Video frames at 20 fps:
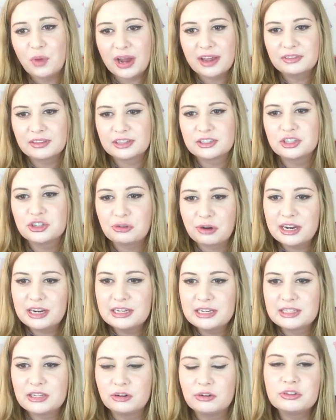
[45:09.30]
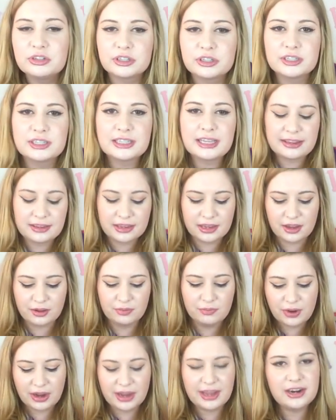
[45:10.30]
Australian soldiers, like, yeah,
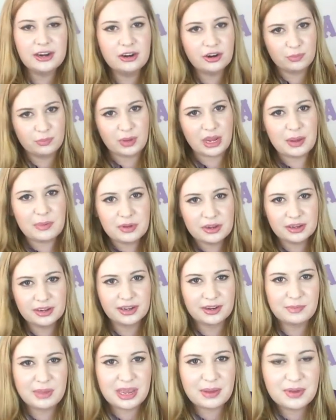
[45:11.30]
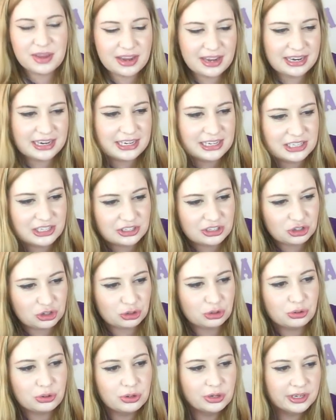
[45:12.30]
I don't know, maybe I need to
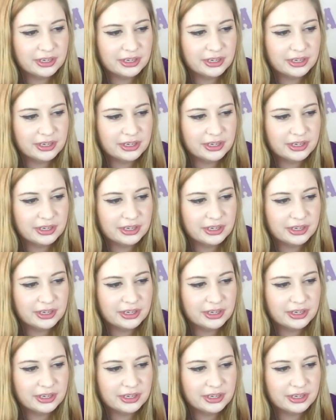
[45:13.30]
do